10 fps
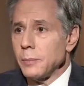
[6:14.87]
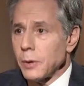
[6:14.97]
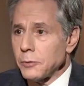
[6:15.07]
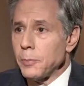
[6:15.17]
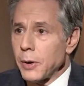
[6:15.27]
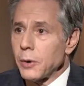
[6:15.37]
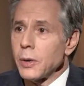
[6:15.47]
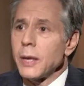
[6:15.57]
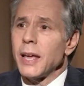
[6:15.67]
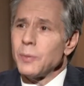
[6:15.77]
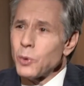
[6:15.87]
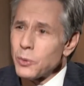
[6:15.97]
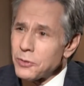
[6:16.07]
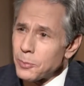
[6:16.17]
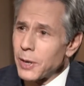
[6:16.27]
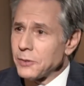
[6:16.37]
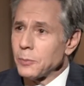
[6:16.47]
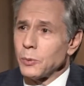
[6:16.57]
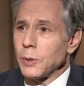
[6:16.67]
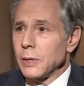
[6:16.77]
a much better and more
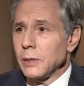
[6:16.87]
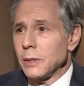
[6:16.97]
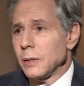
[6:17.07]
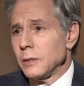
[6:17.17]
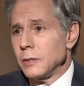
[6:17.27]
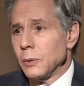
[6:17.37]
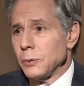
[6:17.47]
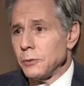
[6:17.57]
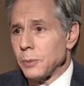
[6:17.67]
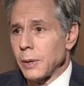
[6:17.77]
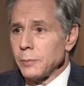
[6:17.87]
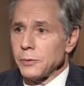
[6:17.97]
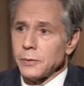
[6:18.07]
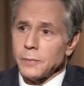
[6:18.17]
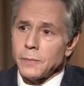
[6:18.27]
responsible way to deal with these problems.